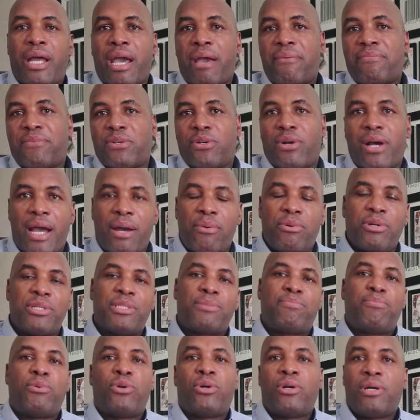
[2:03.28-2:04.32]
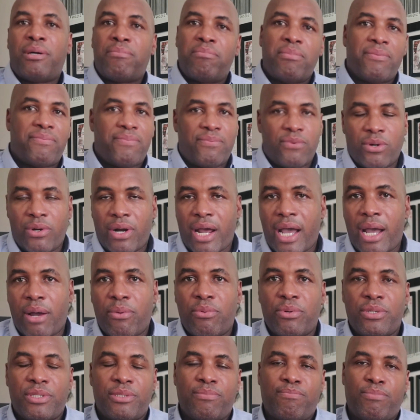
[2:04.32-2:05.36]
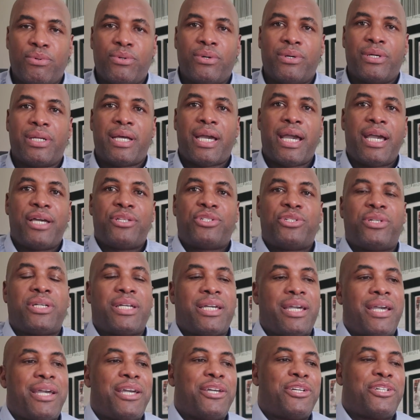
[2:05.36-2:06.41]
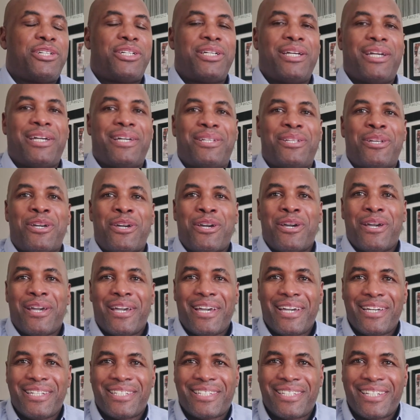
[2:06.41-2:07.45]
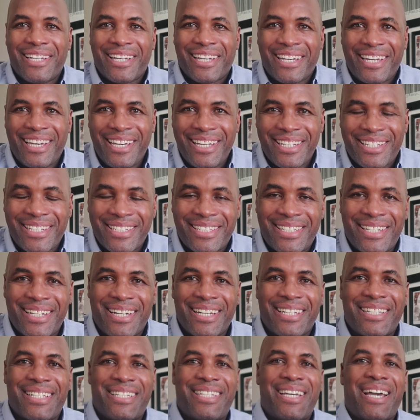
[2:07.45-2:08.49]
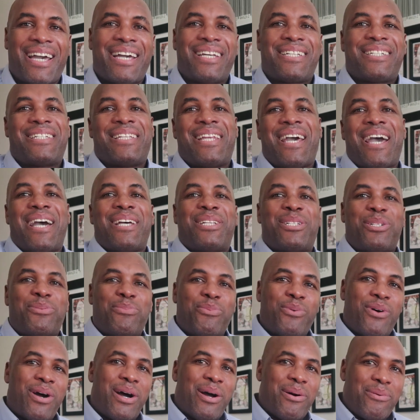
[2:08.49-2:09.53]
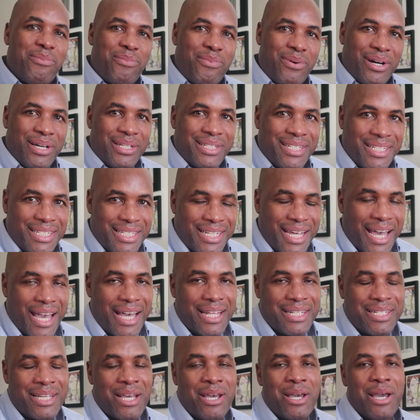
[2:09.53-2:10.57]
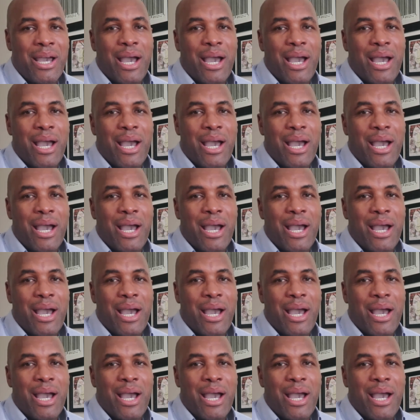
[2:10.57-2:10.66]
after I was born, before I was born. Education is the key to success. That's what was said.